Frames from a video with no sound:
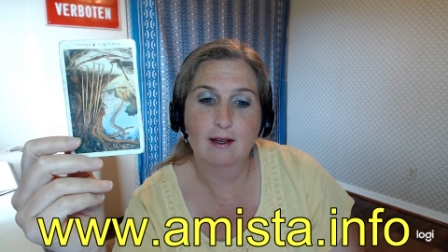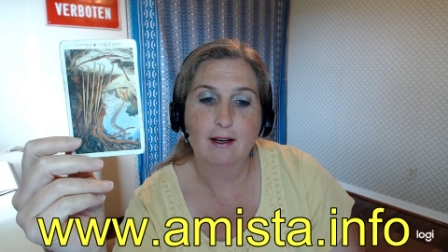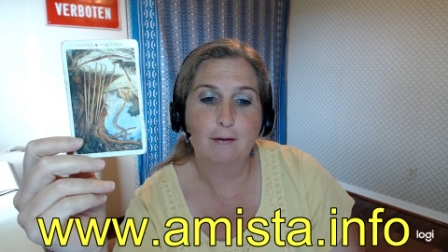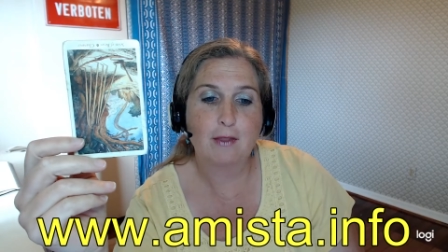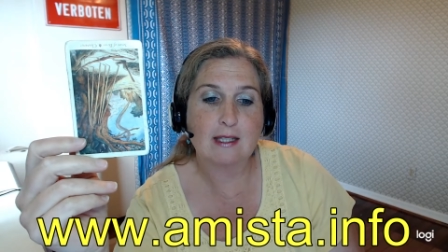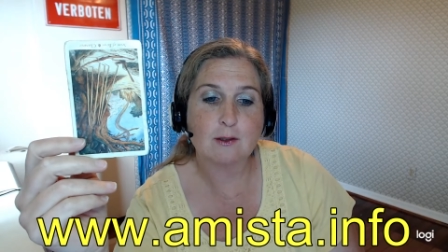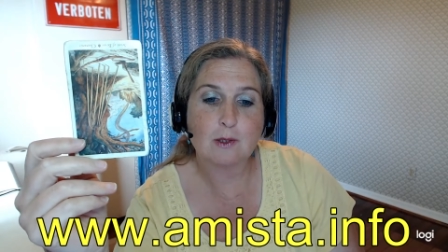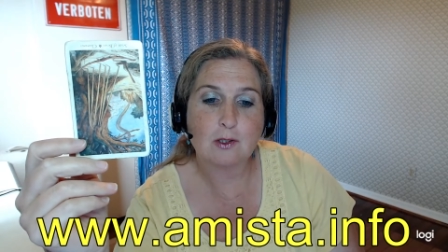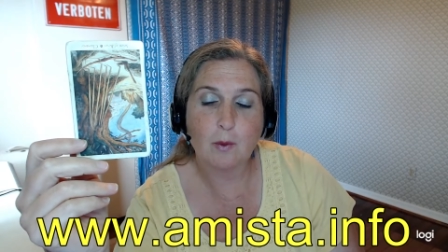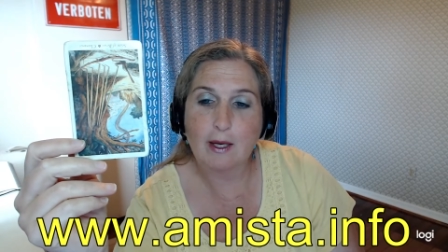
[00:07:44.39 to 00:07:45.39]
If that's
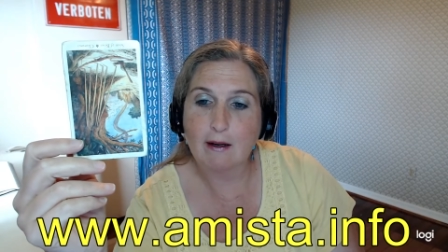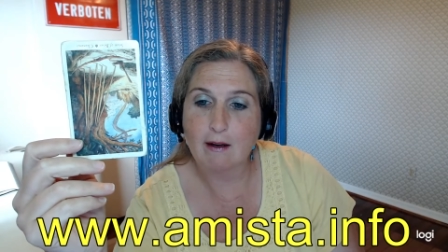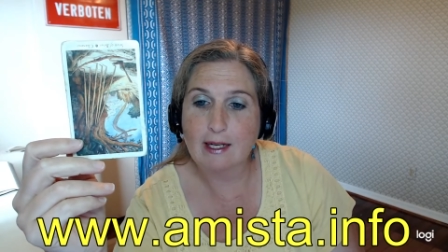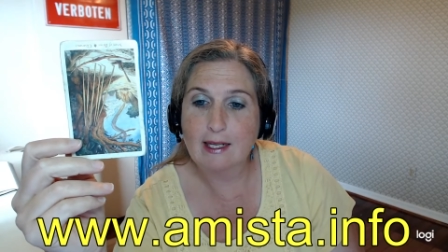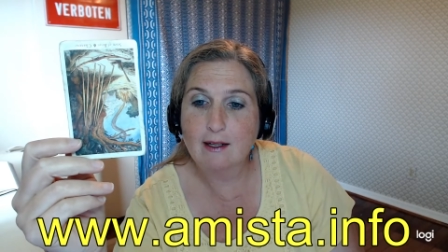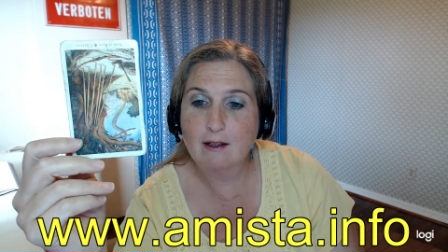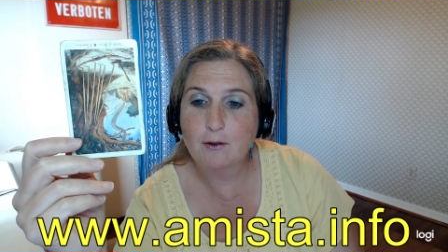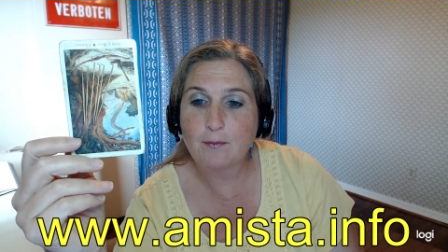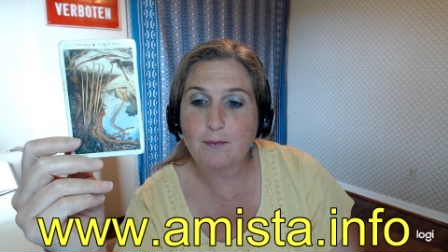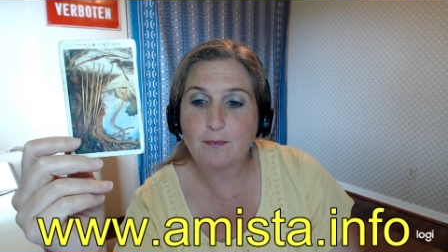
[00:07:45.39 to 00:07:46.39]
what's going on here,
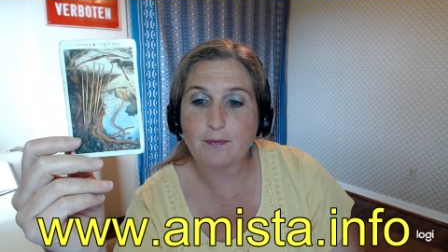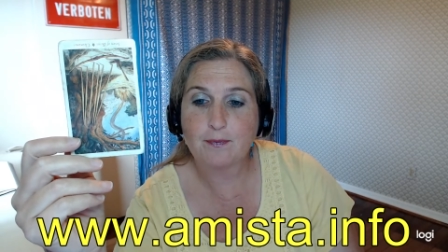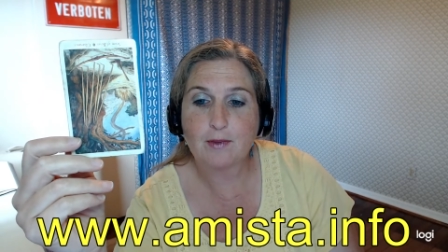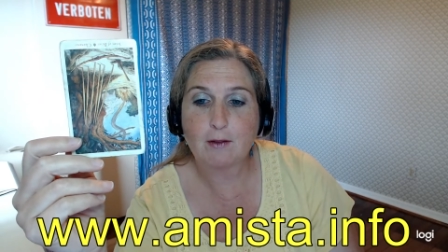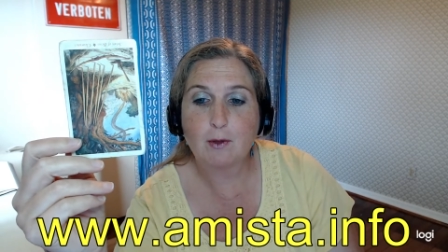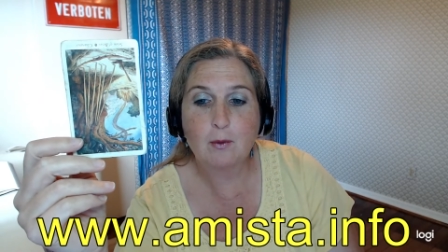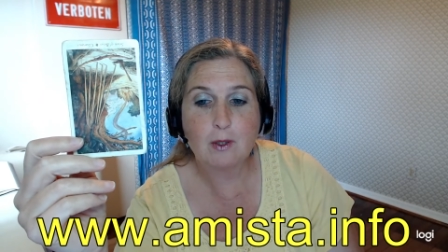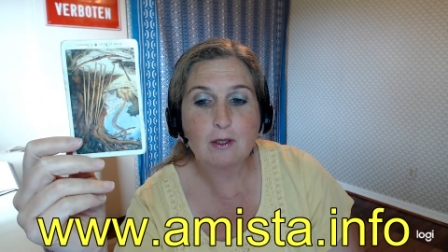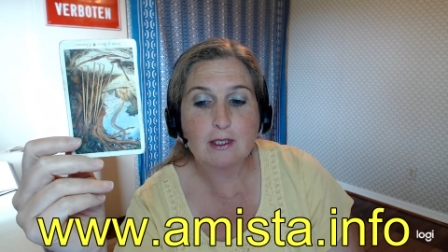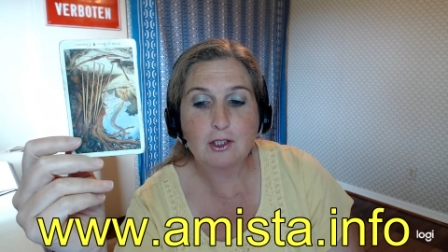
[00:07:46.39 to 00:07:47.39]
free
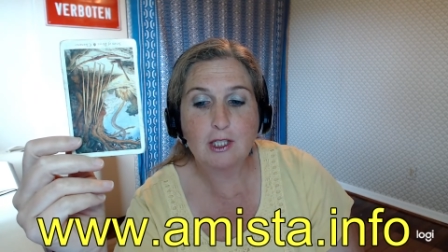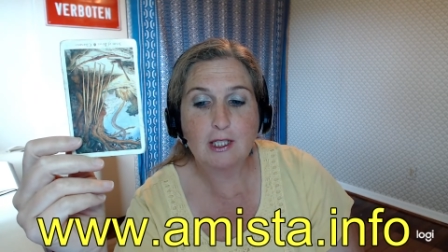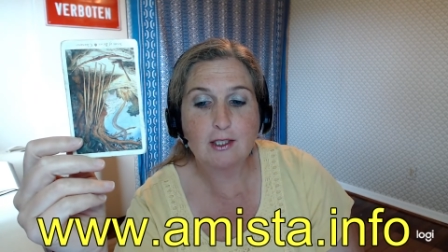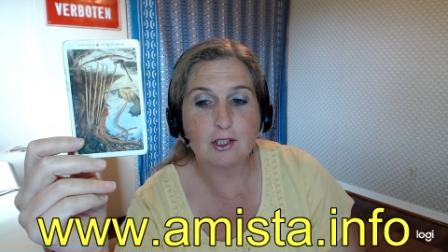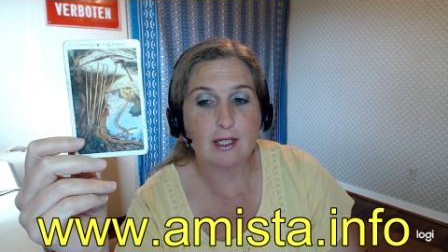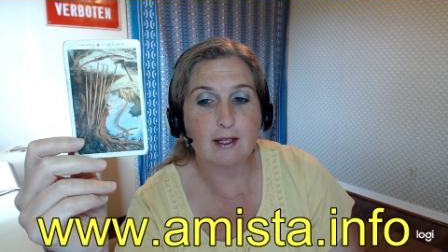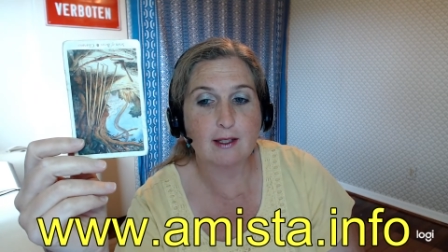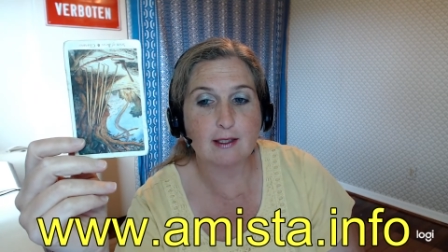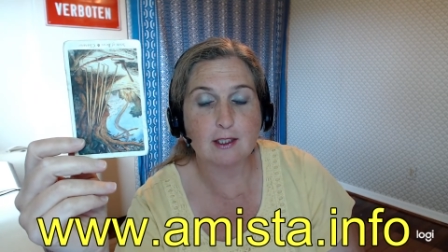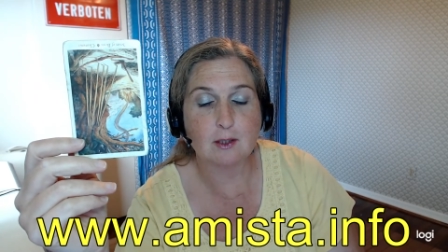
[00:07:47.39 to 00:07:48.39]
will can change
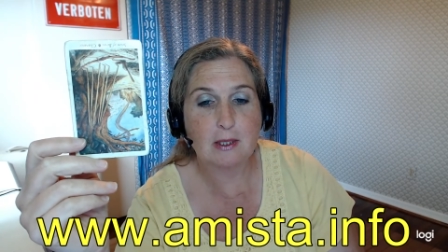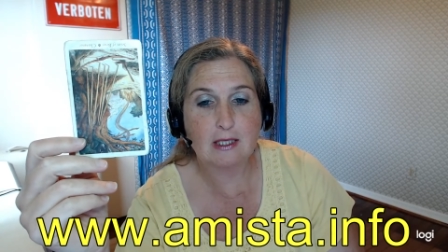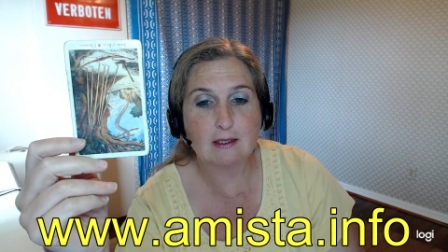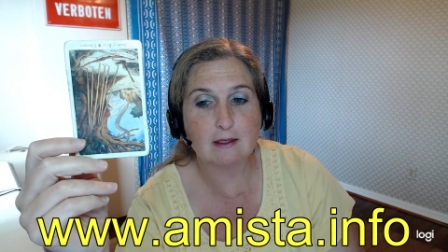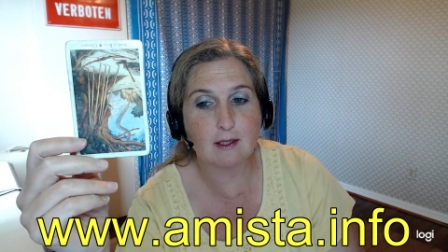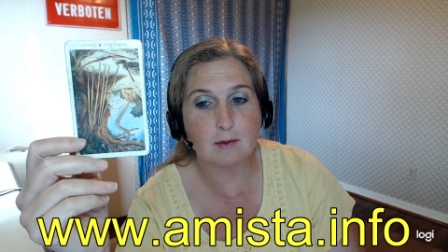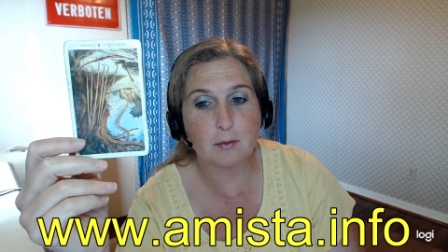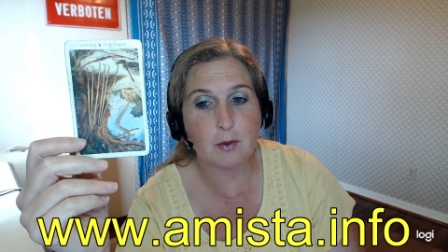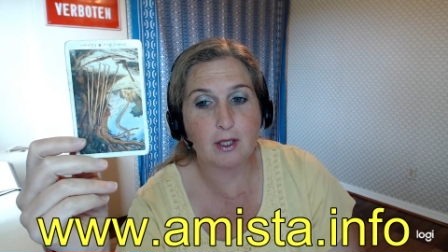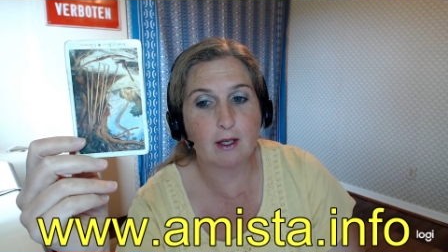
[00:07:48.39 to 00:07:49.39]
anything. Just because this comes up
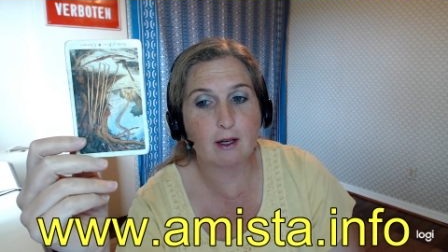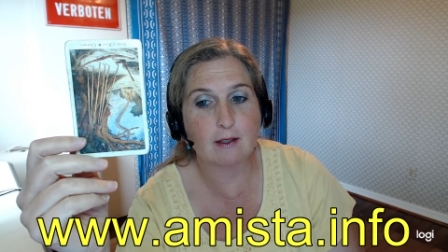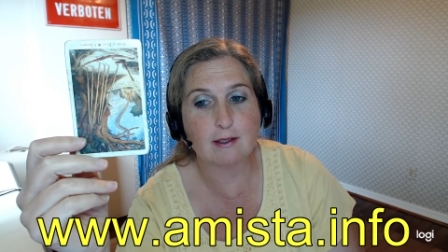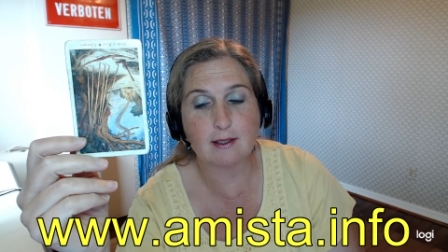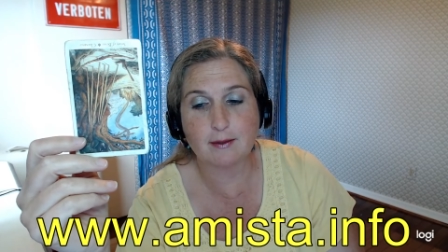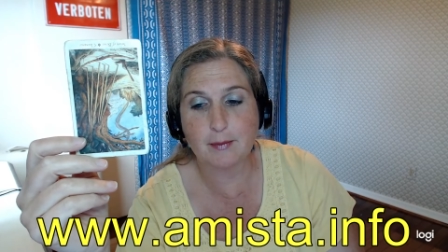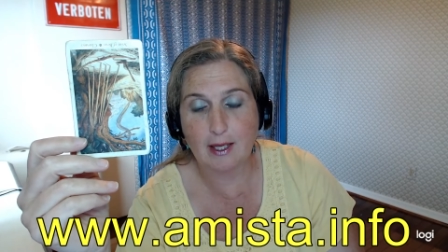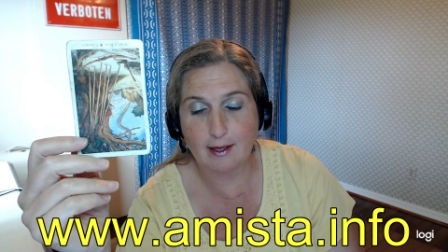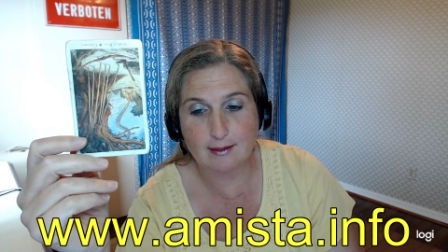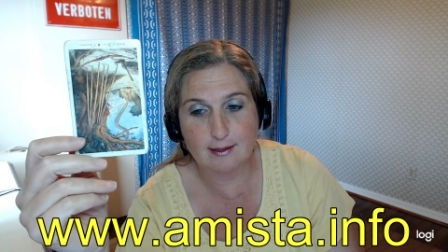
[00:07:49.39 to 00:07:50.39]
on the cards doesn't mean it
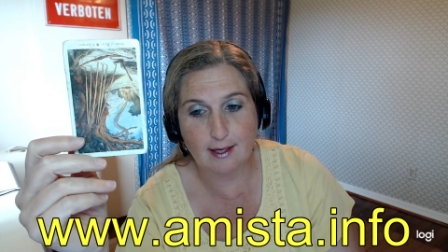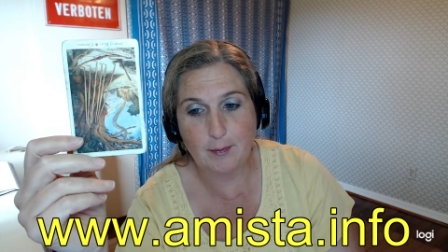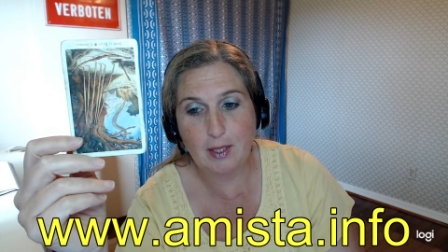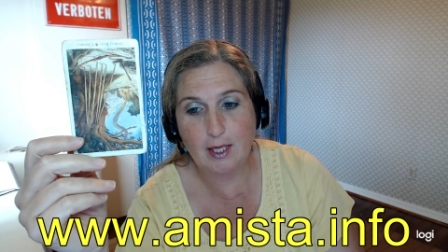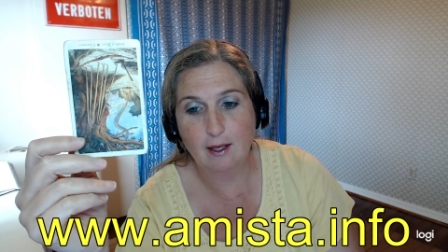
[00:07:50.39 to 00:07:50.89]
has to happen.